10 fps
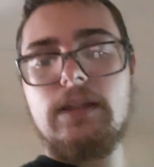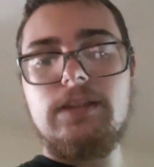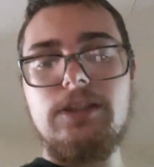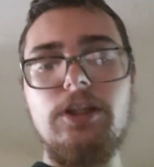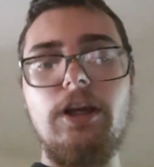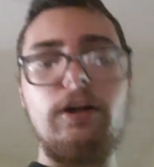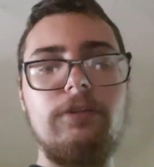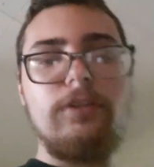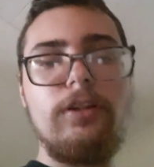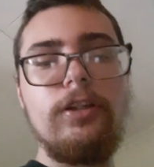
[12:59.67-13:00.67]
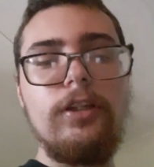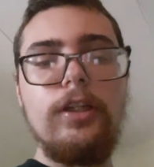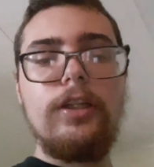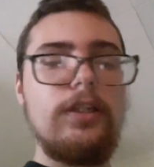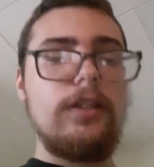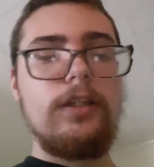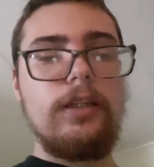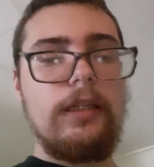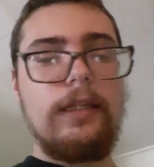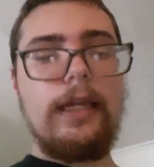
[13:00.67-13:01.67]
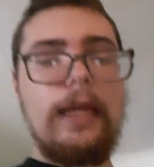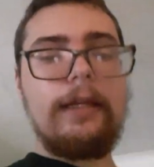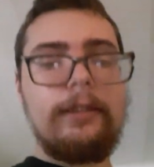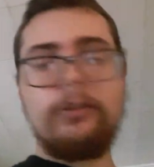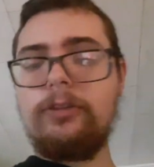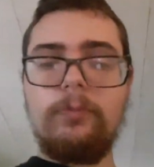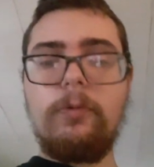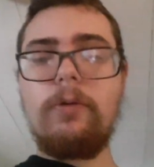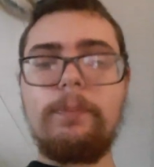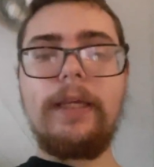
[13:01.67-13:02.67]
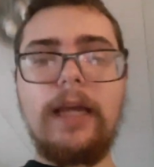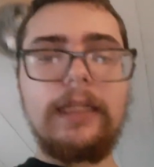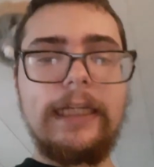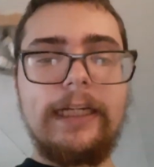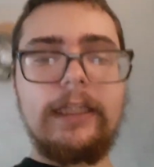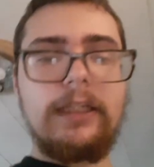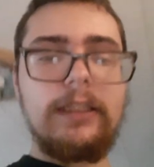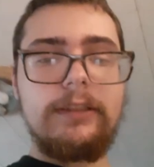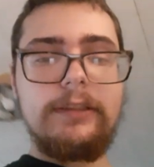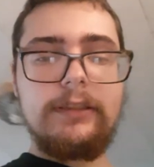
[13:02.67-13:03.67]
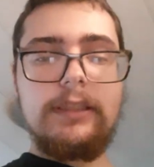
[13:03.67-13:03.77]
you know, it won't be on there cuz